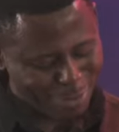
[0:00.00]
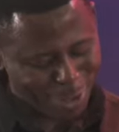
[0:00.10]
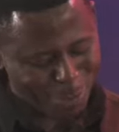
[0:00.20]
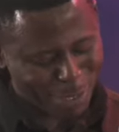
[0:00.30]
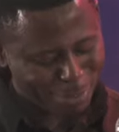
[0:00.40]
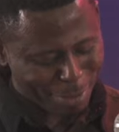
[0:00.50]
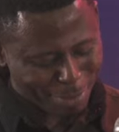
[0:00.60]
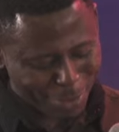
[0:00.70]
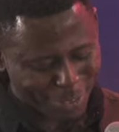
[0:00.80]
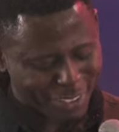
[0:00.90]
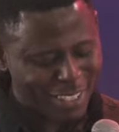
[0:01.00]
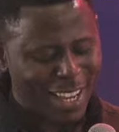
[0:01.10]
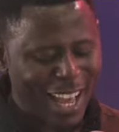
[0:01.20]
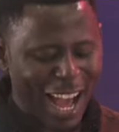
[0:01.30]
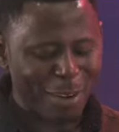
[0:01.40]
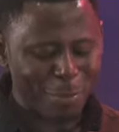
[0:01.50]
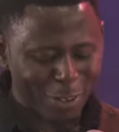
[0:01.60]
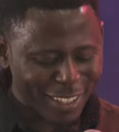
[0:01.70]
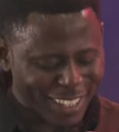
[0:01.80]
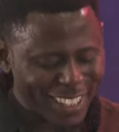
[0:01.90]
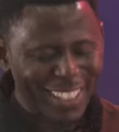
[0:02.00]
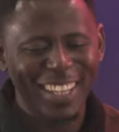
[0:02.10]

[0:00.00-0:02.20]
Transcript: I've not paid my bills. I'm hungry,